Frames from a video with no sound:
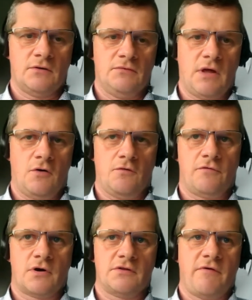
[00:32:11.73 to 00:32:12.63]
Now
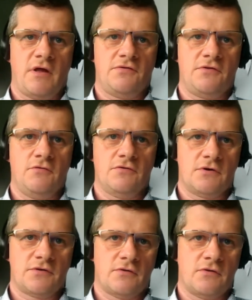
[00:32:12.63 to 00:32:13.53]
for advanced
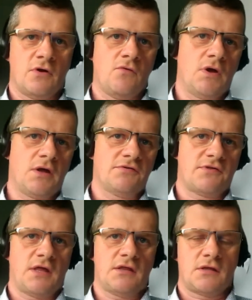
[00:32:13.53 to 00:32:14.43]
users, you can
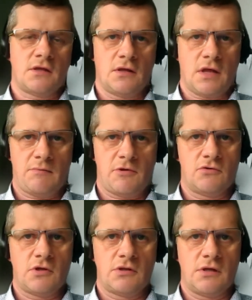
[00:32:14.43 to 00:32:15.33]
send
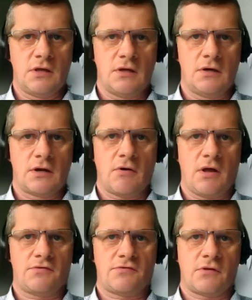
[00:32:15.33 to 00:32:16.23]
MQTT
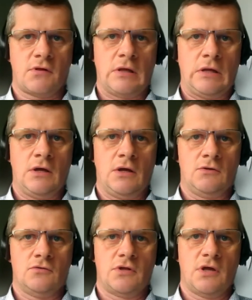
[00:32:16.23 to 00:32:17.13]
requests
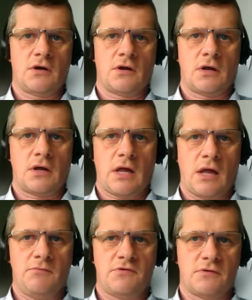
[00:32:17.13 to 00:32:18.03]
to their
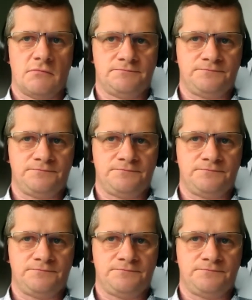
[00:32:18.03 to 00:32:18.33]
HEMS.